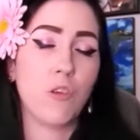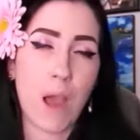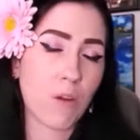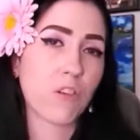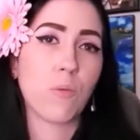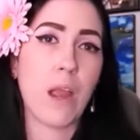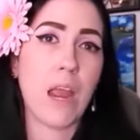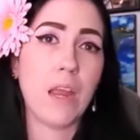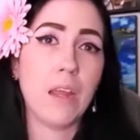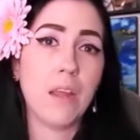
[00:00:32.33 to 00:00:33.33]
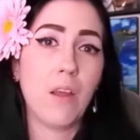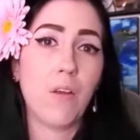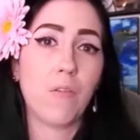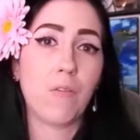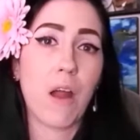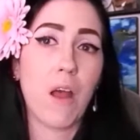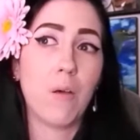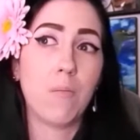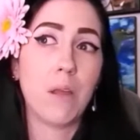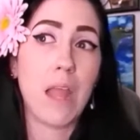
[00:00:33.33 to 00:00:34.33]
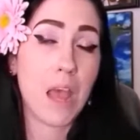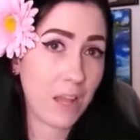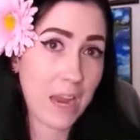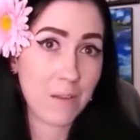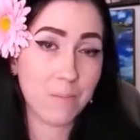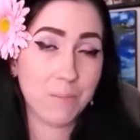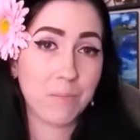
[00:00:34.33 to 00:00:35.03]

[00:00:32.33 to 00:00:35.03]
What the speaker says: 2 hours away from LA.